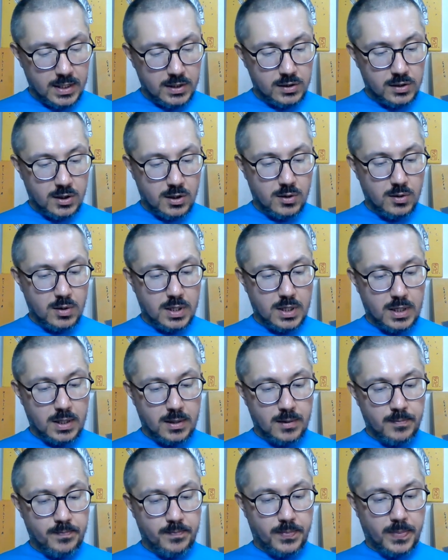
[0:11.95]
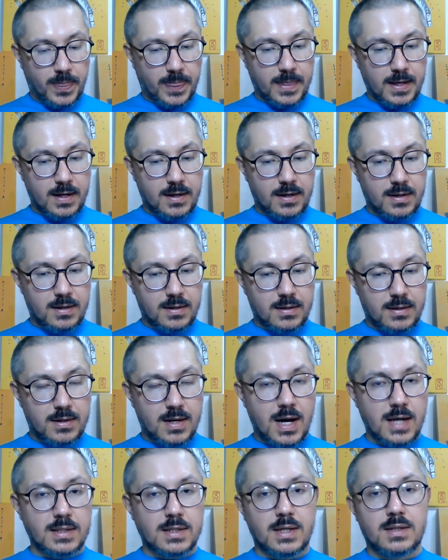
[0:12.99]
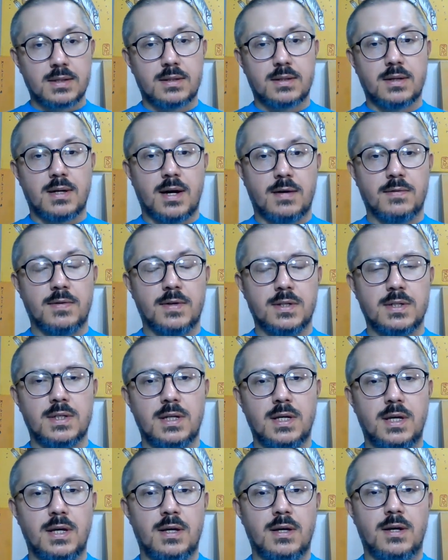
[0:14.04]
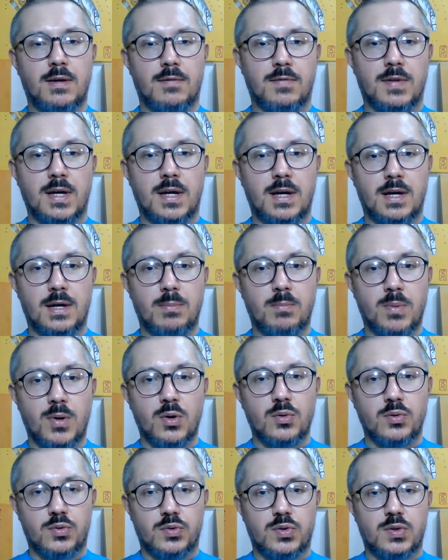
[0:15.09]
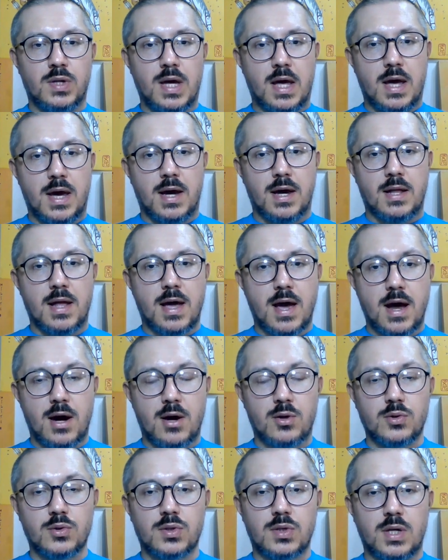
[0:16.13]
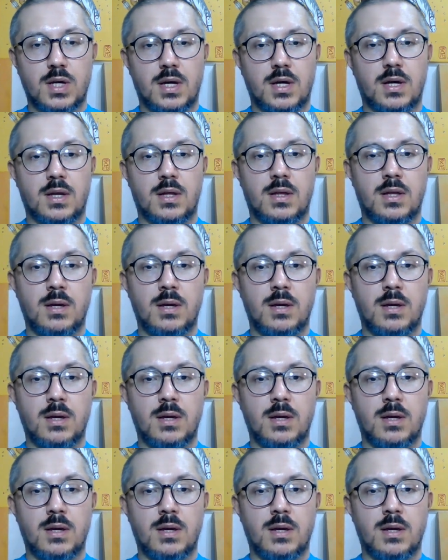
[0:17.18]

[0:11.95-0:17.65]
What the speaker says: So, Kazakhs, obviously, if they had bows, they had arrows, and